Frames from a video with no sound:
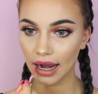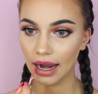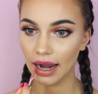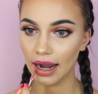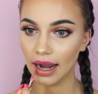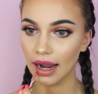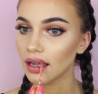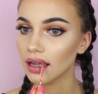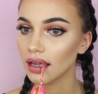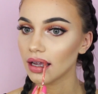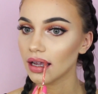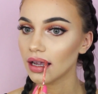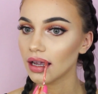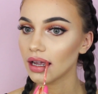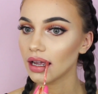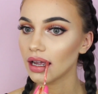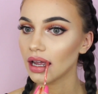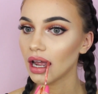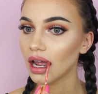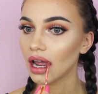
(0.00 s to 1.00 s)
liquid
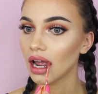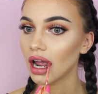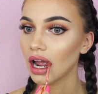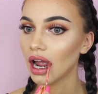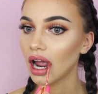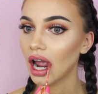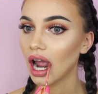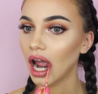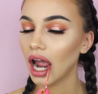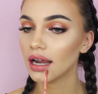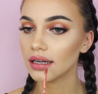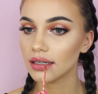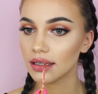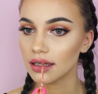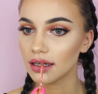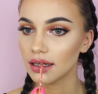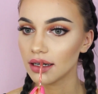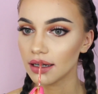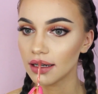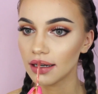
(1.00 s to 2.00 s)
lipsticks. They
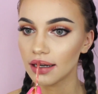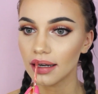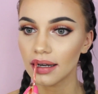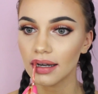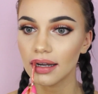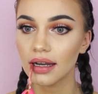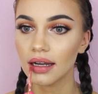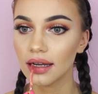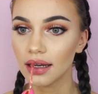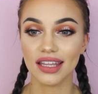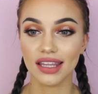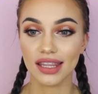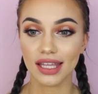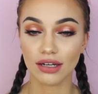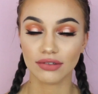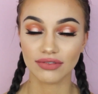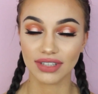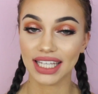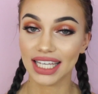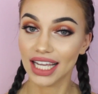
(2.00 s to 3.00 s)
aren't lying when they say that
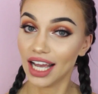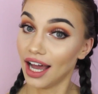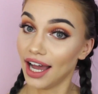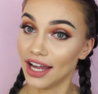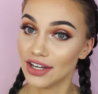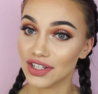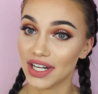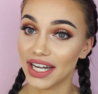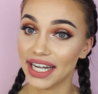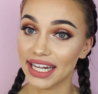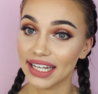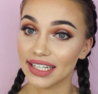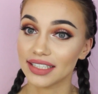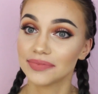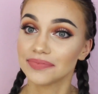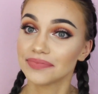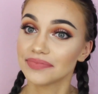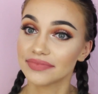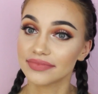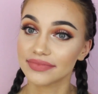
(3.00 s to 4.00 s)
they're really hydrating.
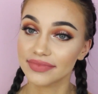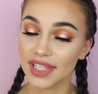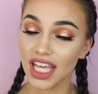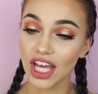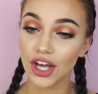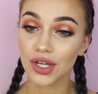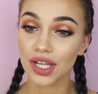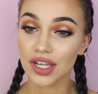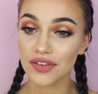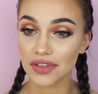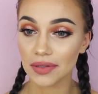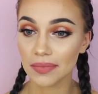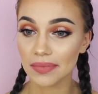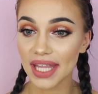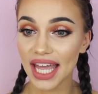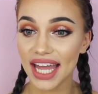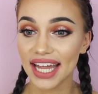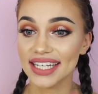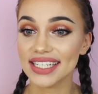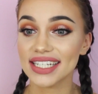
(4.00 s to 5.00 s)
I'll give them
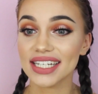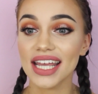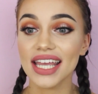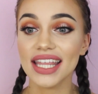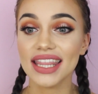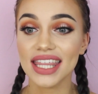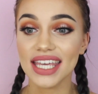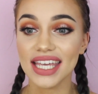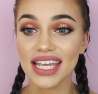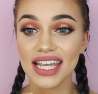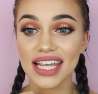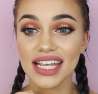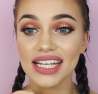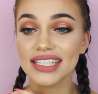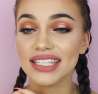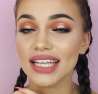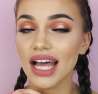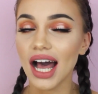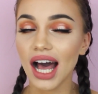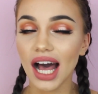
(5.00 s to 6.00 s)
that.
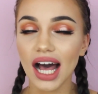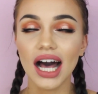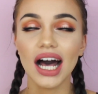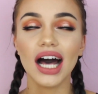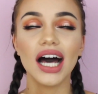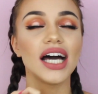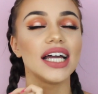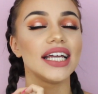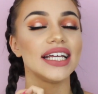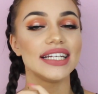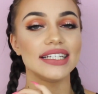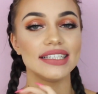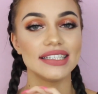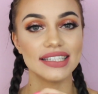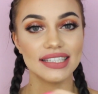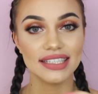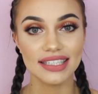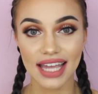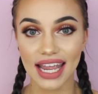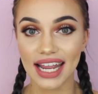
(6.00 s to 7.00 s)
These are
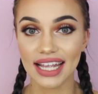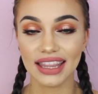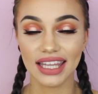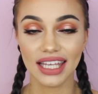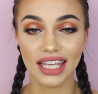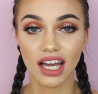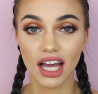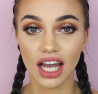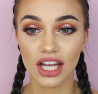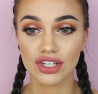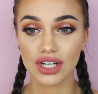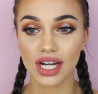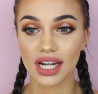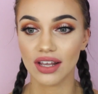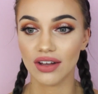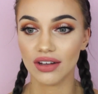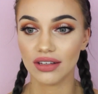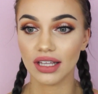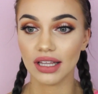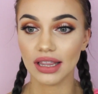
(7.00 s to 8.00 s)
insanely
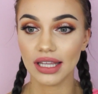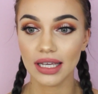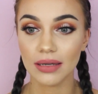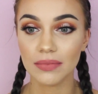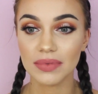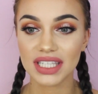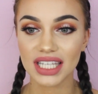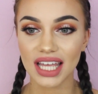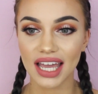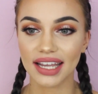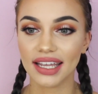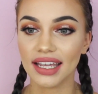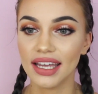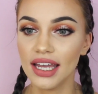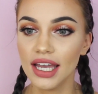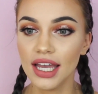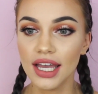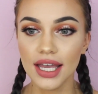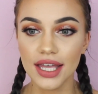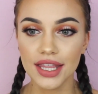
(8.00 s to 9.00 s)
hydrating on the lips. Like,
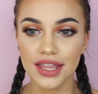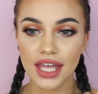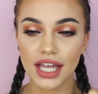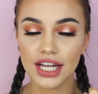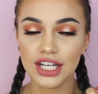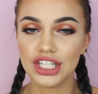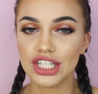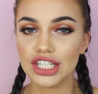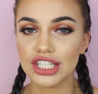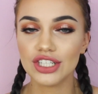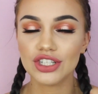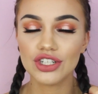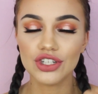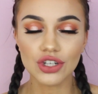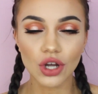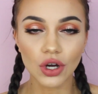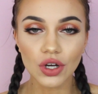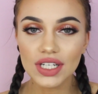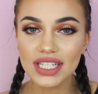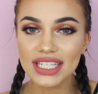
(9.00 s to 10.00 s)
they just
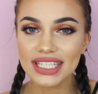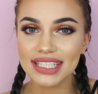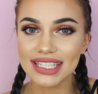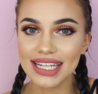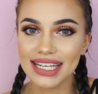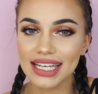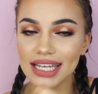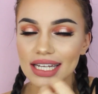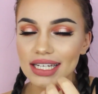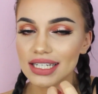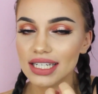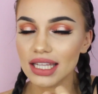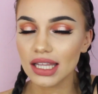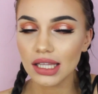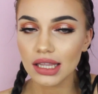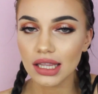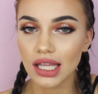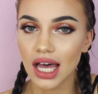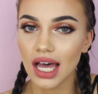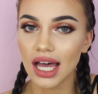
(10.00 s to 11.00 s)
don't sink into
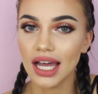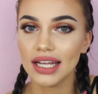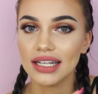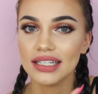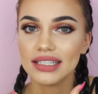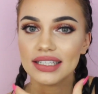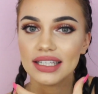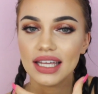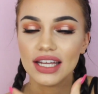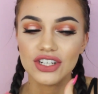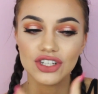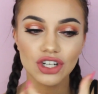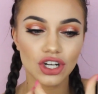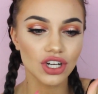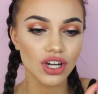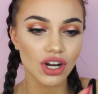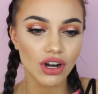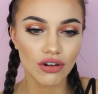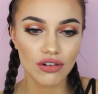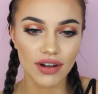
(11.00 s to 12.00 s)
the lines, they
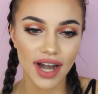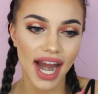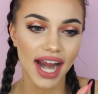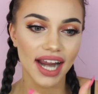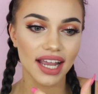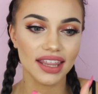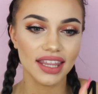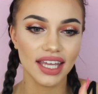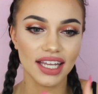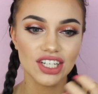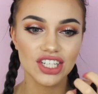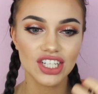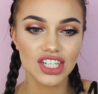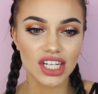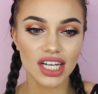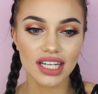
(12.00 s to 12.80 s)
don't crack, they